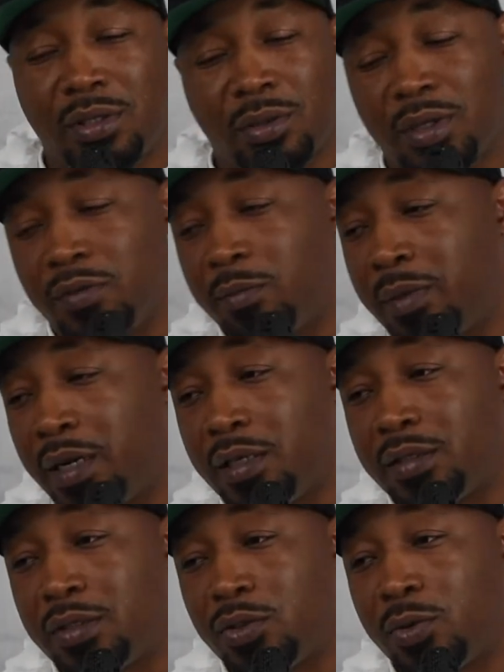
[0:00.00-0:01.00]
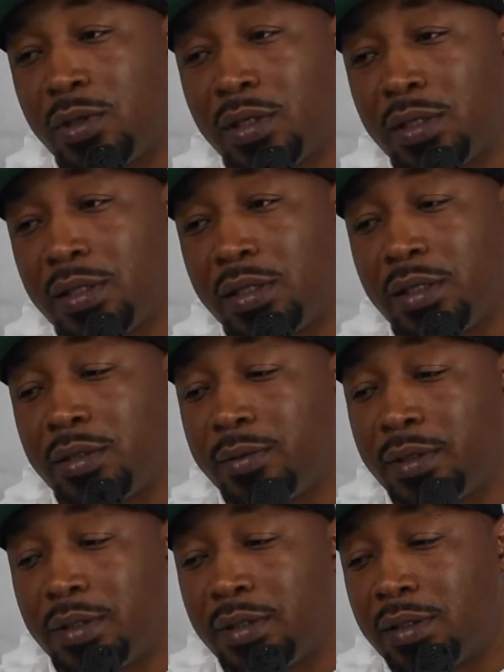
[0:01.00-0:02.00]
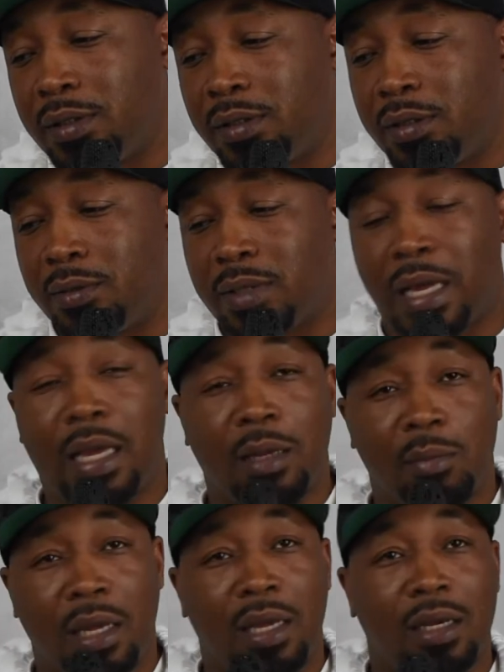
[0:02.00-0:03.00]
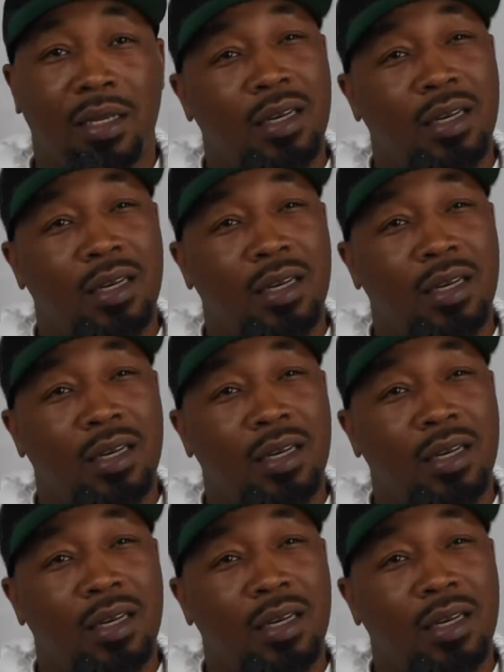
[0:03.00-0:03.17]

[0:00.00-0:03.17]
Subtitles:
Everybody's a drug dealer and gang banging.